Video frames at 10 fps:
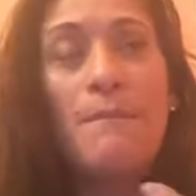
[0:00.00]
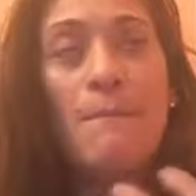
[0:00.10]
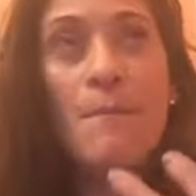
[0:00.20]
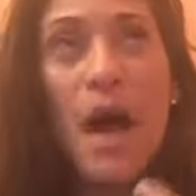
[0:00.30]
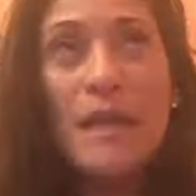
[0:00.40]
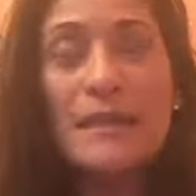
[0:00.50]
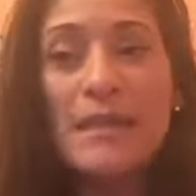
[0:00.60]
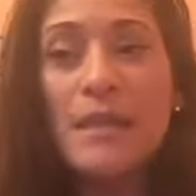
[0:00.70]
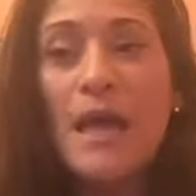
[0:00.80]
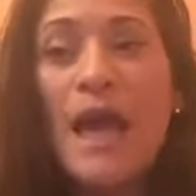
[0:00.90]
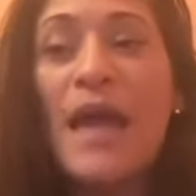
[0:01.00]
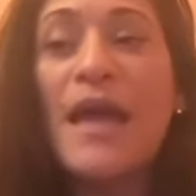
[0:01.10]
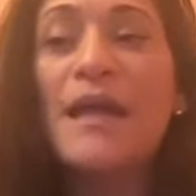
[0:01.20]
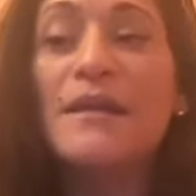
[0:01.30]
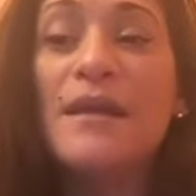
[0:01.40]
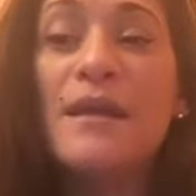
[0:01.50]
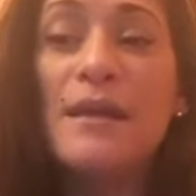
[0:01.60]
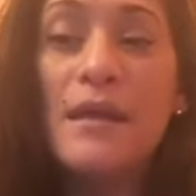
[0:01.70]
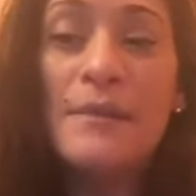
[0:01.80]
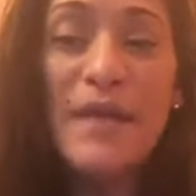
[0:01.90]
bonding and
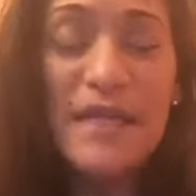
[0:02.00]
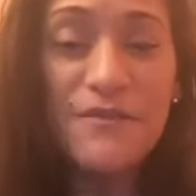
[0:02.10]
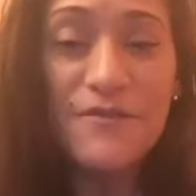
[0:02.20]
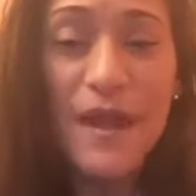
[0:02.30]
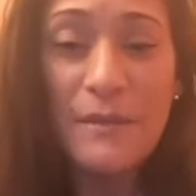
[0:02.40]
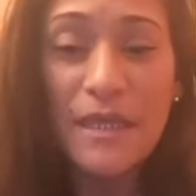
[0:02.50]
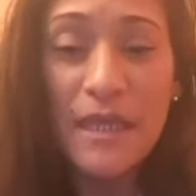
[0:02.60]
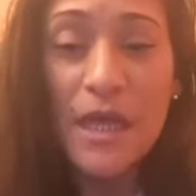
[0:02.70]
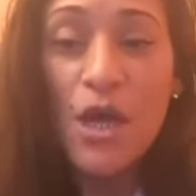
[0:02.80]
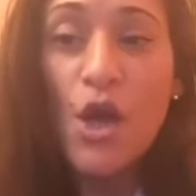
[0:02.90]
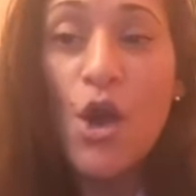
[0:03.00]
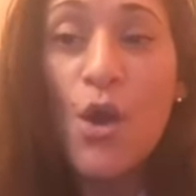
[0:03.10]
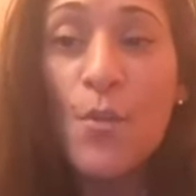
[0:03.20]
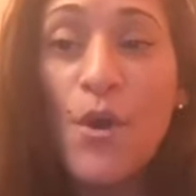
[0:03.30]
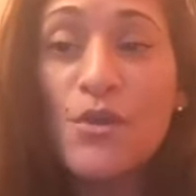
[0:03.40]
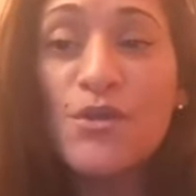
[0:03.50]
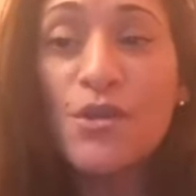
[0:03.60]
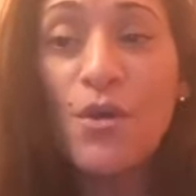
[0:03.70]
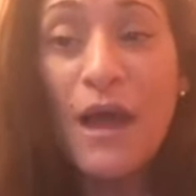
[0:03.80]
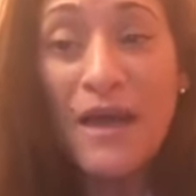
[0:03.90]
immediate family,
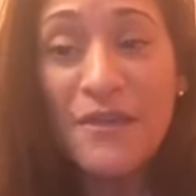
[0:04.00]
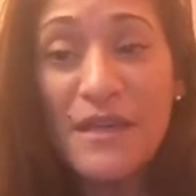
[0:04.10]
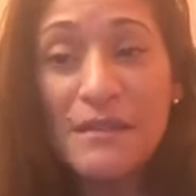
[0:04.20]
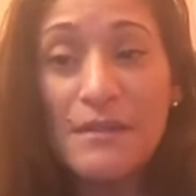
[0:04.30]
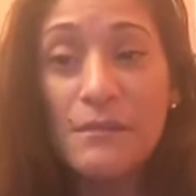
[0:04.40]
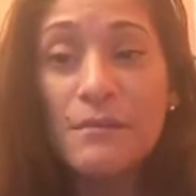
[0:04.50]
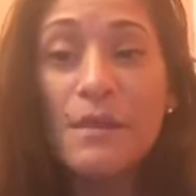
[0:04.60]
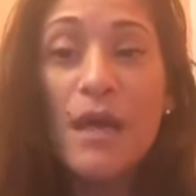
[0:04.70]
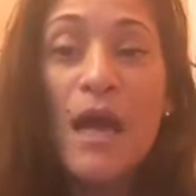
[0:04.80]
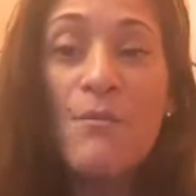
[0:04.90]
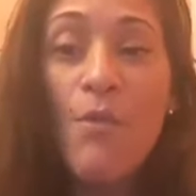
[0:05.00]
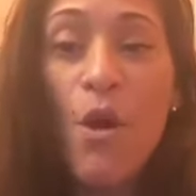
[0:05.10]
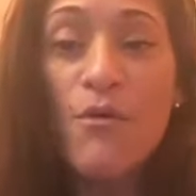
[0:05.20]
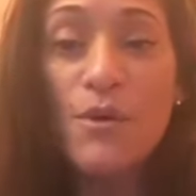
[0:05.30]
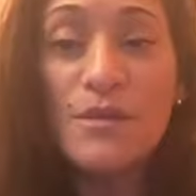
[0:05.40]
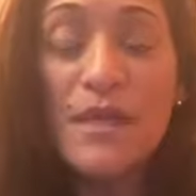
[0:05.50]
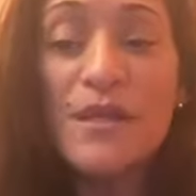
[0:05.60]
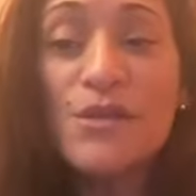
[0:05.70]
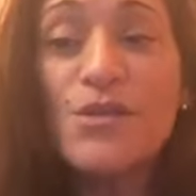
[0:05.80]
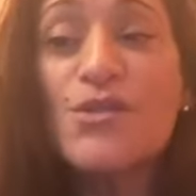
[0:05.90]
personal ethics, and morals. It
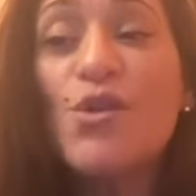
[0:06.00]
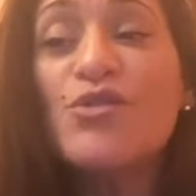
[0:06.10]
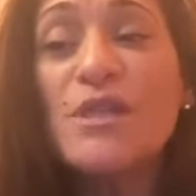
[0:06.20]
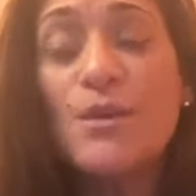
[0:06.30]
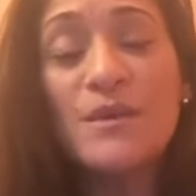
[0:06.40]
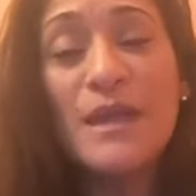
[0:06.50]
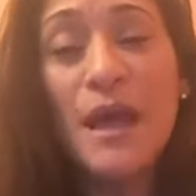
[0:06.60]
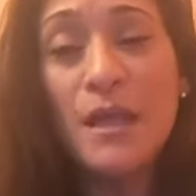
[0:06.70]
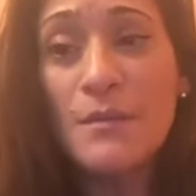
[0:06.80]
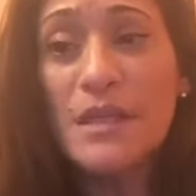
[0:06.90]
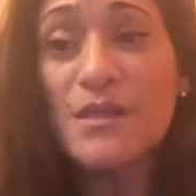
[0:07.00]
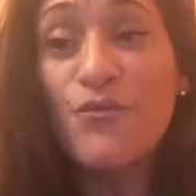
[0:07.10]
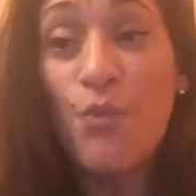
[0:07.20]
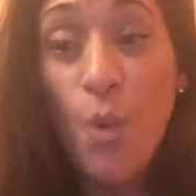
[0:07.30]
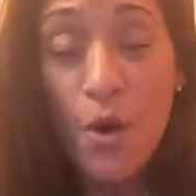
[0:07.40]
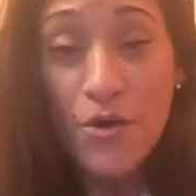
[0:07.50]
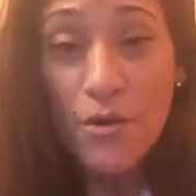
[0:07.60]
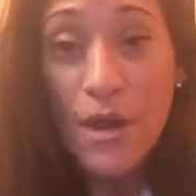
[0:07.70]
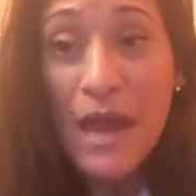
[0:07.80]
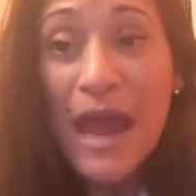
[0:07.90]
is associated with the elements of
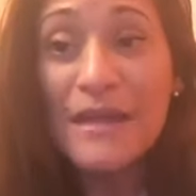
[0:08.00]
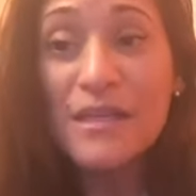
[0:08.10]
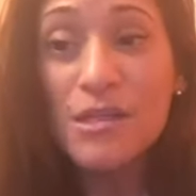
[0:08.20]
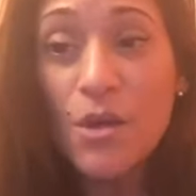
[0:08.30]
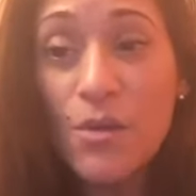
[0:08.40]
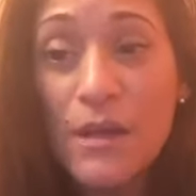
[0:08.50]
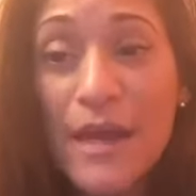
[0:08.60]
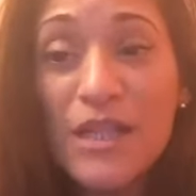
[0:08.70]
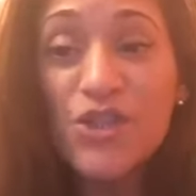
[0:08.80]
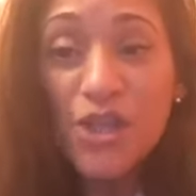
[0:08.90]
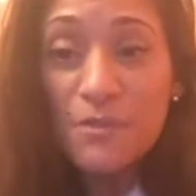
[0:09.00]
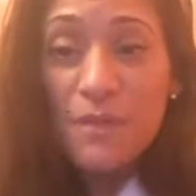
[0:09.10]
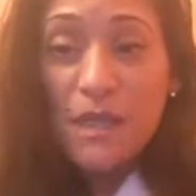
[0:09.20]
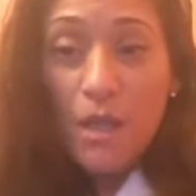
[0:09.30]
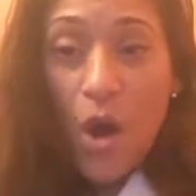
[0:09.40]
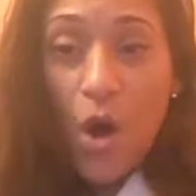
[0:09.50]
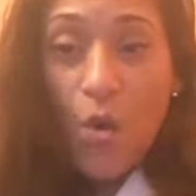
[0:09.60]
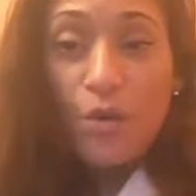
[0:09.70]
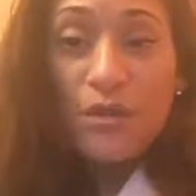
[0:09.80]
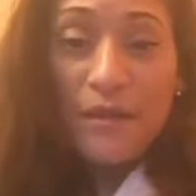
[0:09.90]
water and is located just
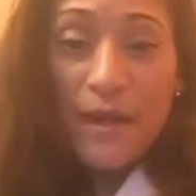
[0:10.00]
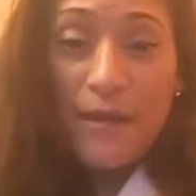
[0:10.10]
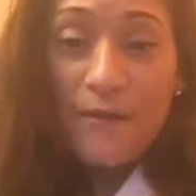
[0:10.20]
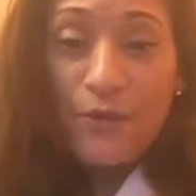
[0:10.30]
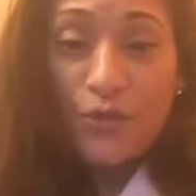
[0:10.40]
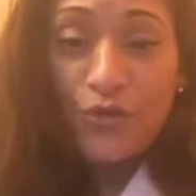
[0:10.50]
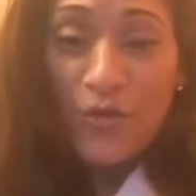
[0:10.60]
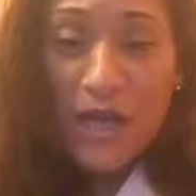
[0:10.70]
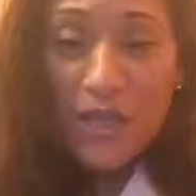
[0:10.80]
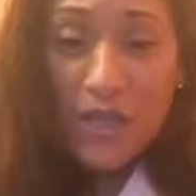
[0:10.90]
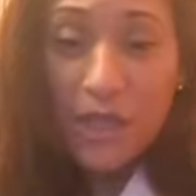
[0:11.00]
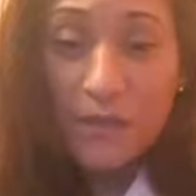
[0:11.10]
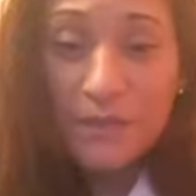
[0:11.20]
below the navel stretching.